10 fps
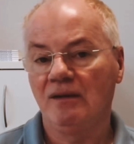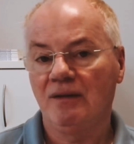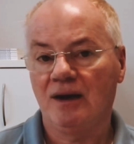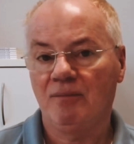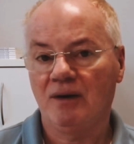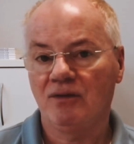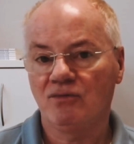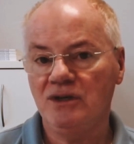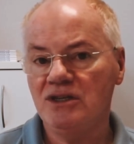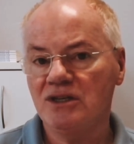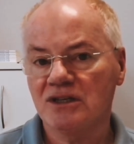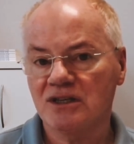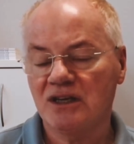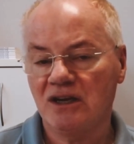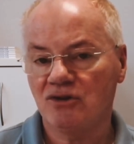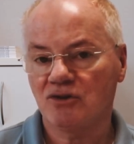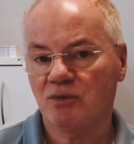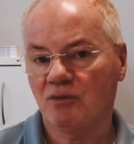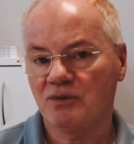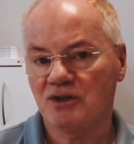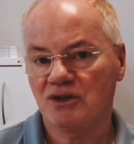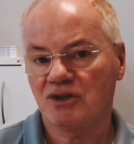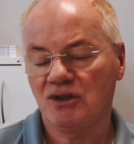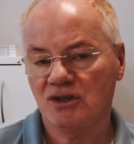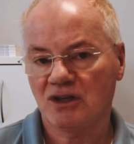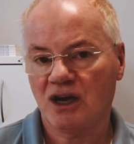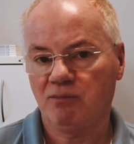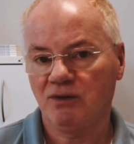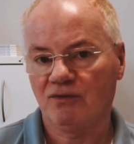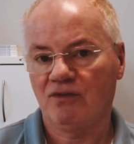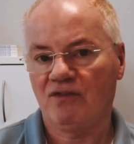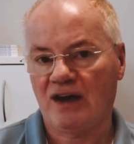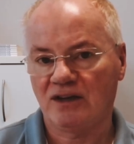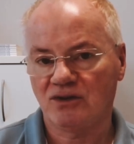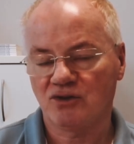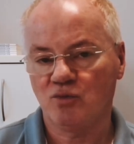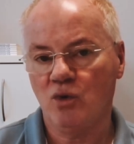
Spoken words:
And the reason it's a dangerous proposition is a couple of factors.